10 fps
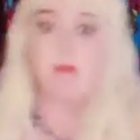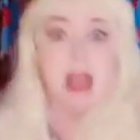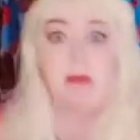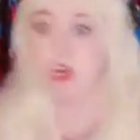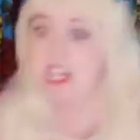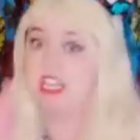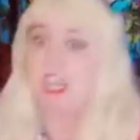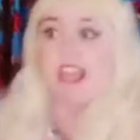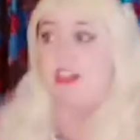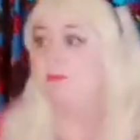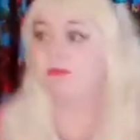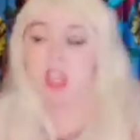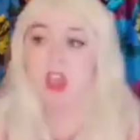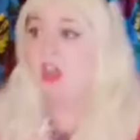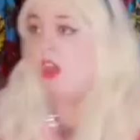I'm running again.
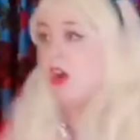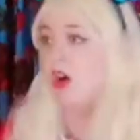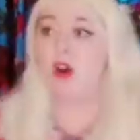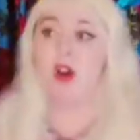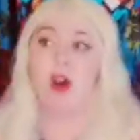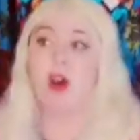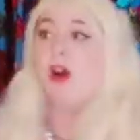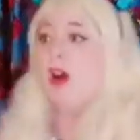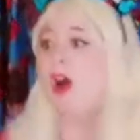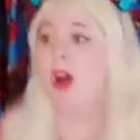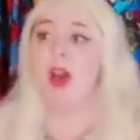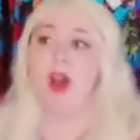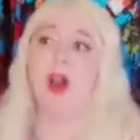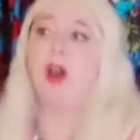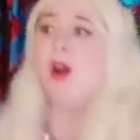
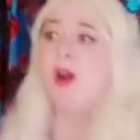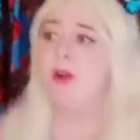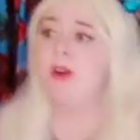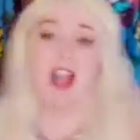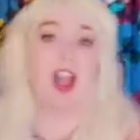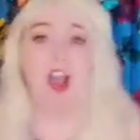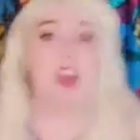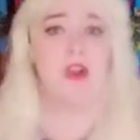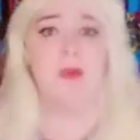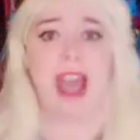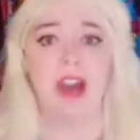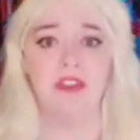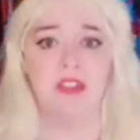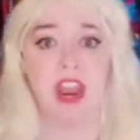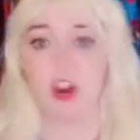Oh, are you out
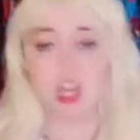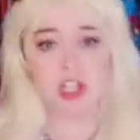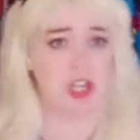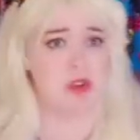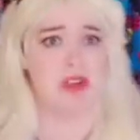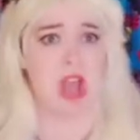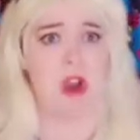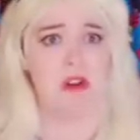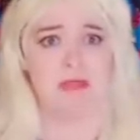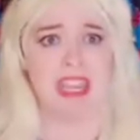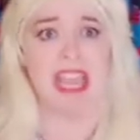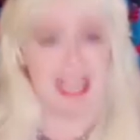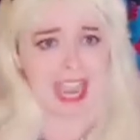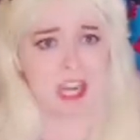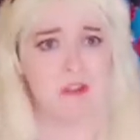there? Do you know me?
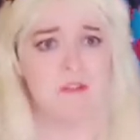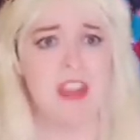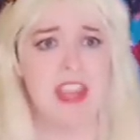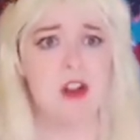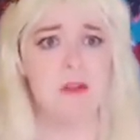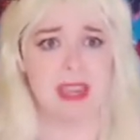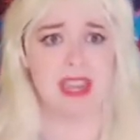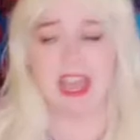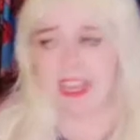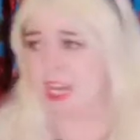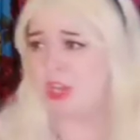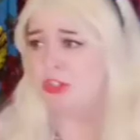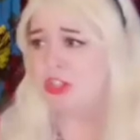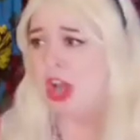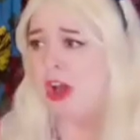Can you feel me? Can you
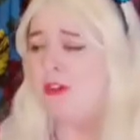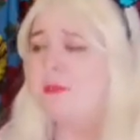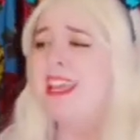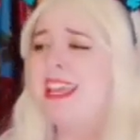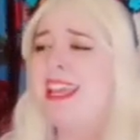show me?